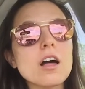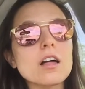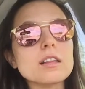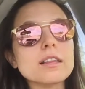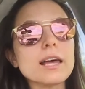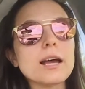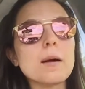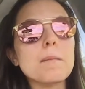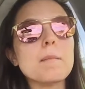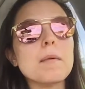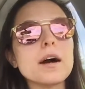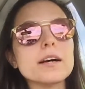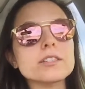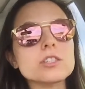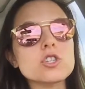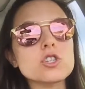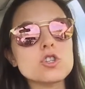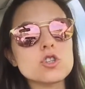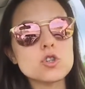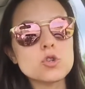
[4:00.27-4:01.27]
Like a
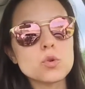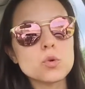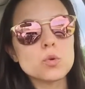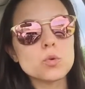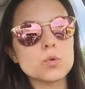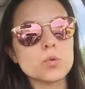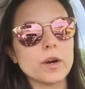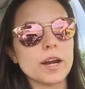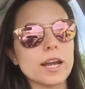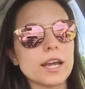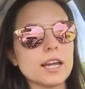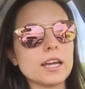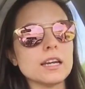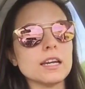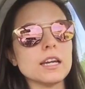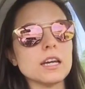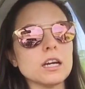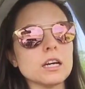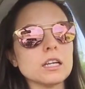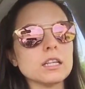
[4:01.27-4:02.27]
monsoon
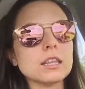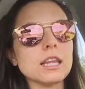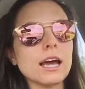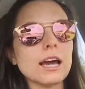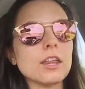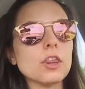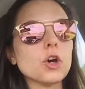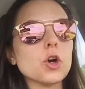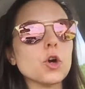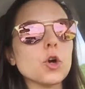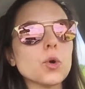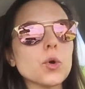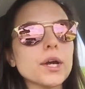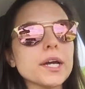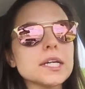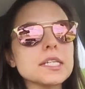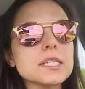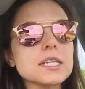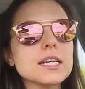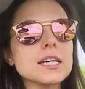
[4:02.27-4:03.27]
rain. Like the
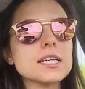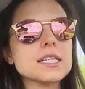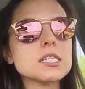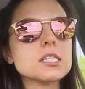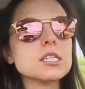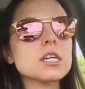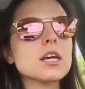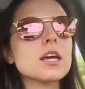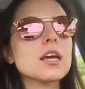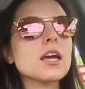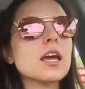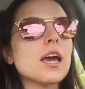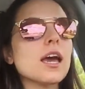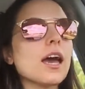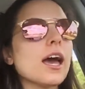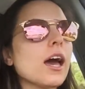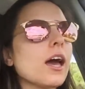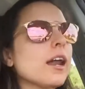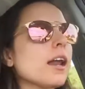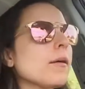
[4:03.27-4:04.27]
craziest.
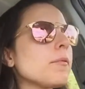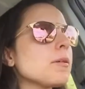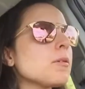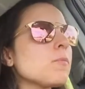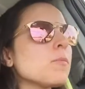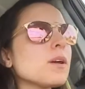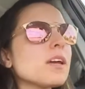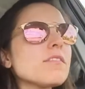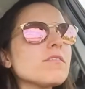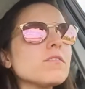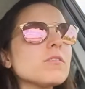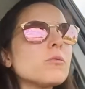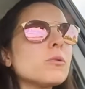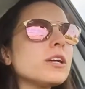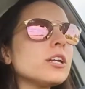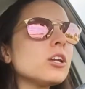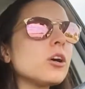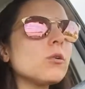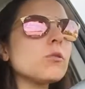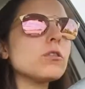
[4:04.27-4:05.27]
And I mean, we've
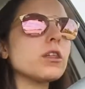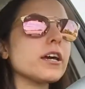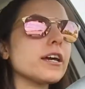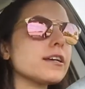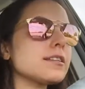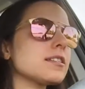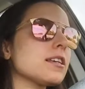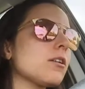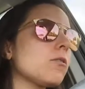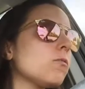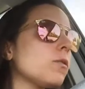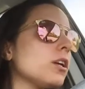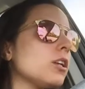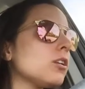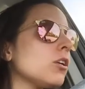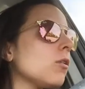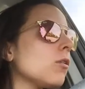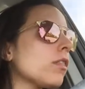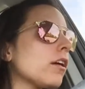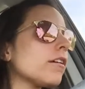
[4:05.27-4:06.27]
we know this. Like, we
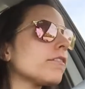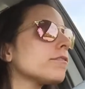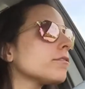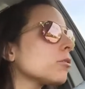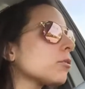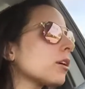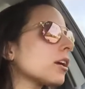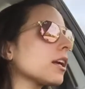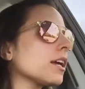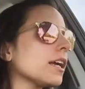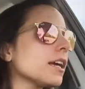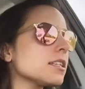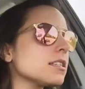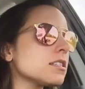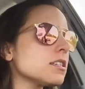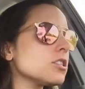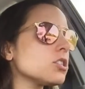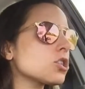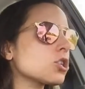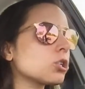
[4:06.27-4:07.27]
know that Florida gets
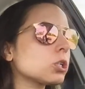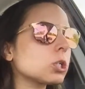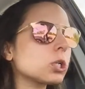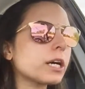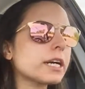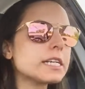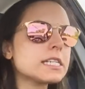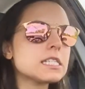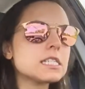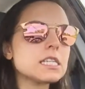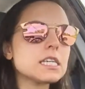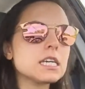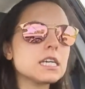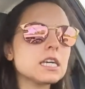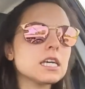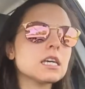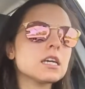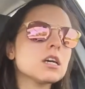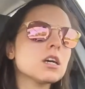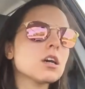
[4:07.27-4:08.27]
these
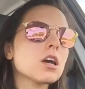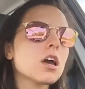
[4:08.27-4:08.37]
crazy